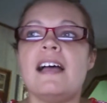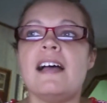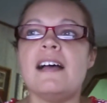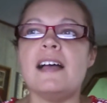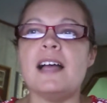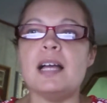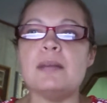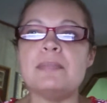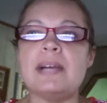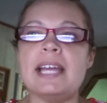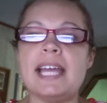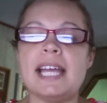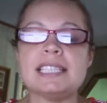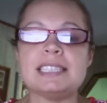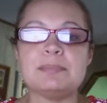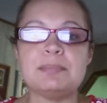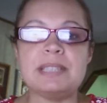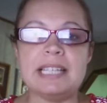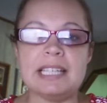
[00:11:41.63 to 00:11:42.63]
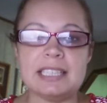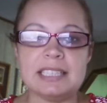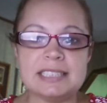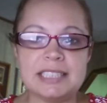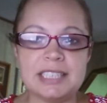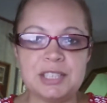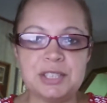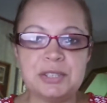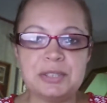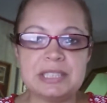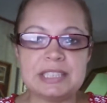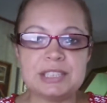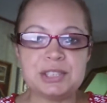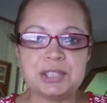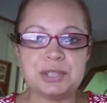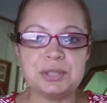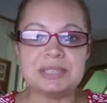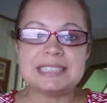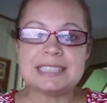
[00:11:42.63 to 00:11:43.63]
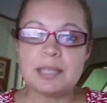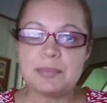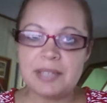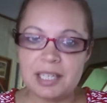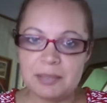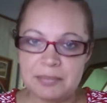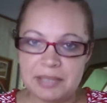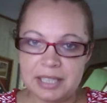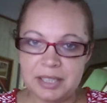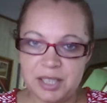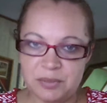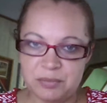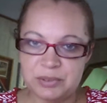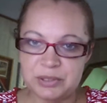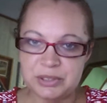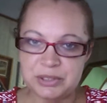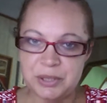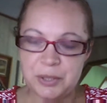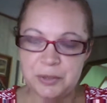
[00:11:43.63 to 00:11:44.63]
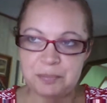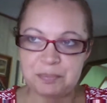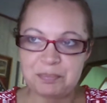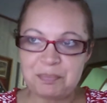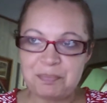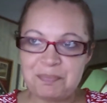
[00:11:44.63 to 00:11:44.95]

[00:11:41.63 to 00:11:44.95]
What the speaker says: My action plan continued is to step out of my comfort zone.